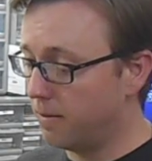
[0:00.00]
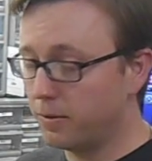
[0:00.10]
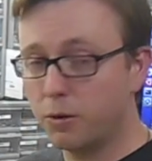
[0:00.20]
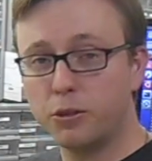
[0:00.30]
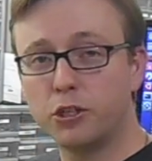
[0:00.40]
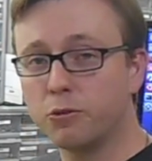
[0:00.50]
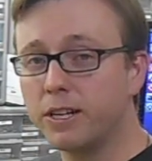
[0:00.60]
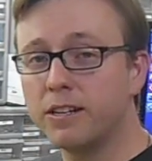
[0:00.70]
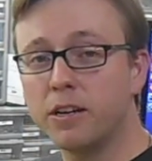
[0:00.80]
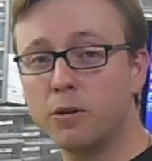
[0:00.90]
No
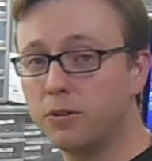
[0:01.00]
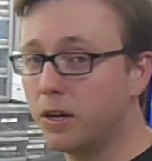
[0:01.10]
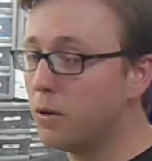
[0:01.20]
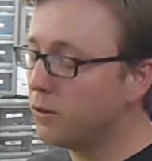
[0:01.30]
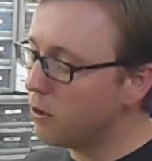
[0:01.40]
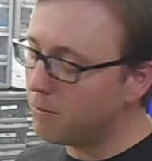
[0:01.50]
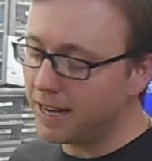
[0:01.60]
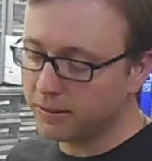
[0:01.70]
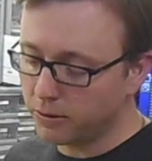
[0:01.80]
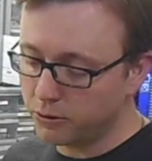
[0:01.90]
Arduino, no
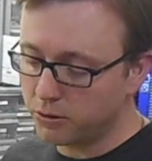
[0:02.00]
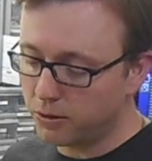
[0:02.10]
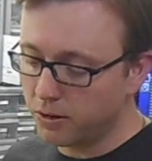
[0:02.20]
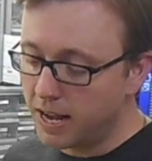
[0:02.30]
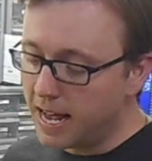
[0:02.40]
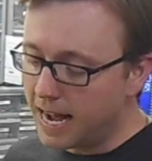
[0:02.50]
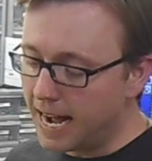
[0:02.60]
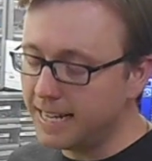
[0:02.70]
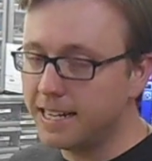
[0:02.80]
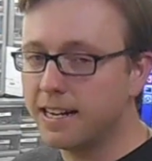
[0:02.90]
microcontroller.
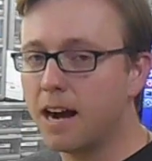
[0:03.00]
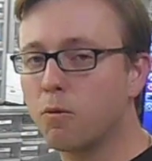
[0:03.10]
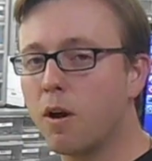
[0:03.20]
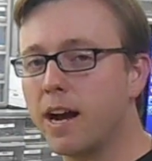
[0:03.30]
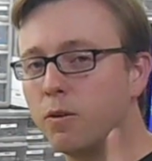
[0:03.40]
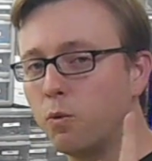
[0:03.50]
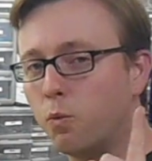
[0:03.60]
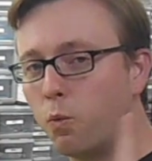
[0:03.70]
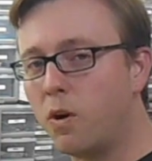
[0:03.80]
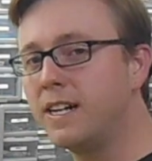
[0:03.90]
I did not write
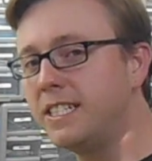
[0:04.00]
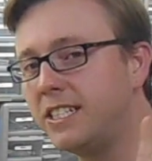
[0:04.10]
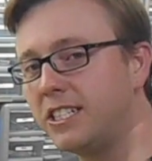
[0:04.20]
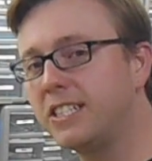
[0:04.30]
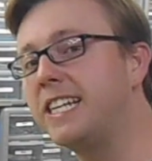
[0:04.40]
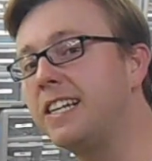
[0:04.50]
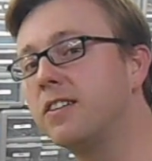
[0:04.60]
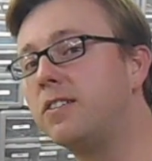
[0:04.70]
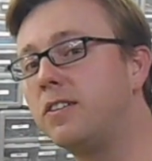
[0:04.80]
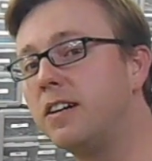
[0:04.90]
one
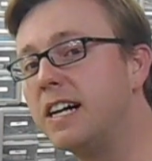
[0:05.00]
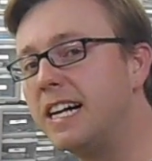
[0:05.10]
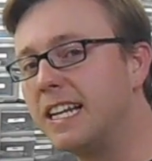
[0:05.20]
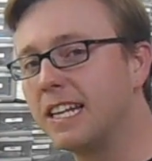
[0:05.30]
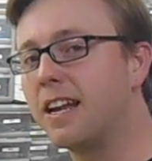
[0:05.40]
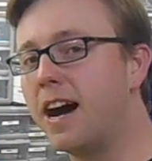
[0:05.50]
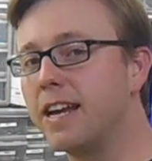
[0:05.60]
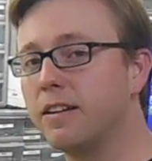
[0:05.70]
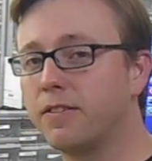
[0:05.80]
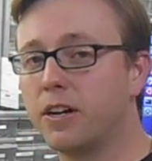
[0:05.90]
single
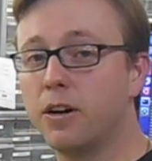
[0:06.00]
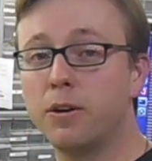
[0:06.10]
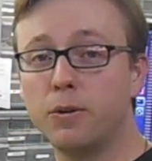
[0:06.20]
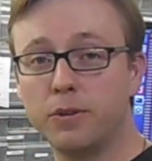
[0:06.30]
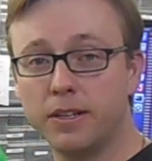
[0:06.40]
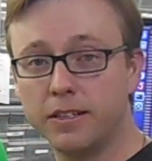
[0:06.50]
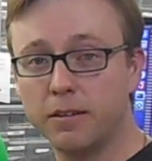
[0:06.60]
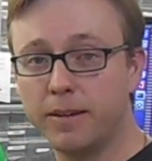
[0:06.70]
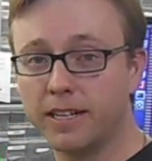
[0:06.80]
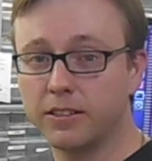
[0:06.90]
line of code
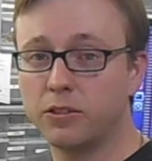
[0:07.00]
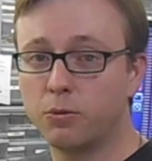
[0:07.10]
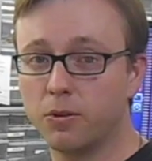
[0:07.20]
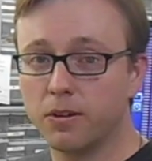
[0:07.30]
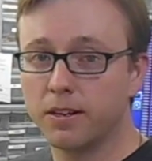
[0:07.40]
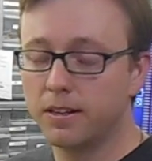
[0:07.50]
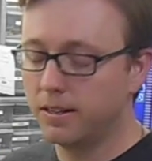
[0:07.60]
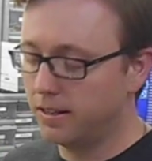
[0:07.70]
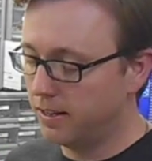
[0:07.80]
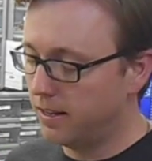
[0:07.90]
to make this work.
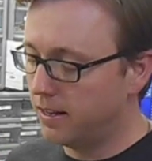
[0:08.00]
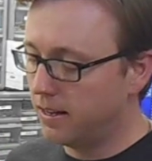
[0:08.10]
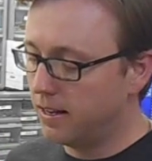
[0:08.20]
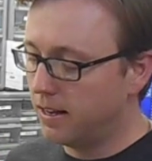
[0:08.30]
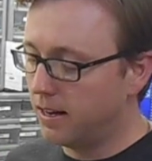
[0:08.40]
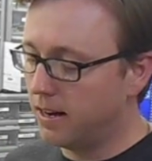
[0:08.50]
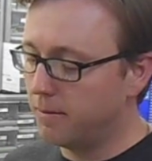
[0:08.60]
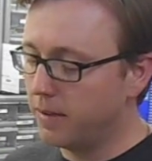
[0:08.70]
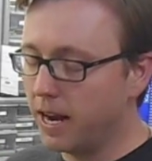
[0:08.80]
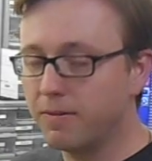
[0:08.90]

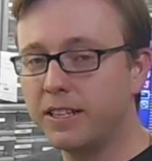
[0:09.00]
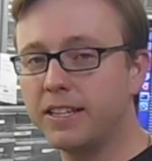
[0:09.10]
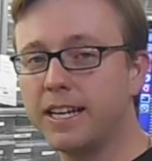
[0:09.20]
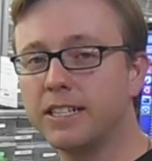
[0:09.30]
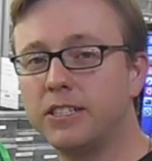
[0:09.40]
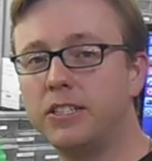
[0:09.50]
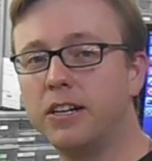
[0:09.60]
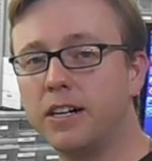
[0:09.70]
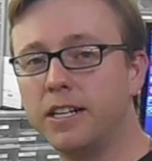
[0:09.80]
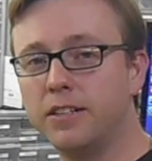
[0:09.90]
Everything is
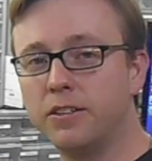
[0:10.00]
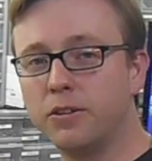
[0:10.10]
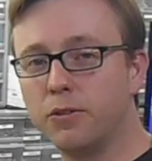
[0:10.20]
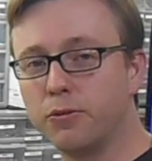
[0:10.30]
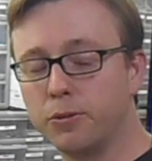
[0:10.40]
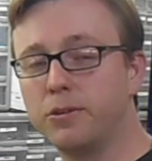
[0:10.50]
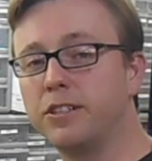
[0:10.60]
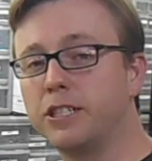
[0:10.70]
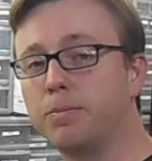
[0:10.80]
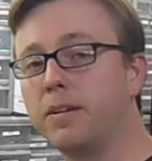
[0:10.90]
done through the
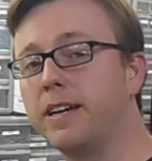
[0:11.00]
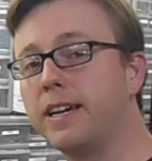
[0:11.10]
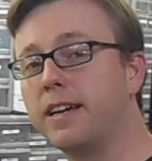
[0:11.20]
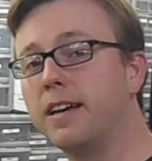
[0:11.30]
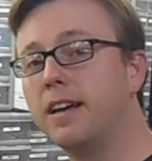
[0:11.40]
display,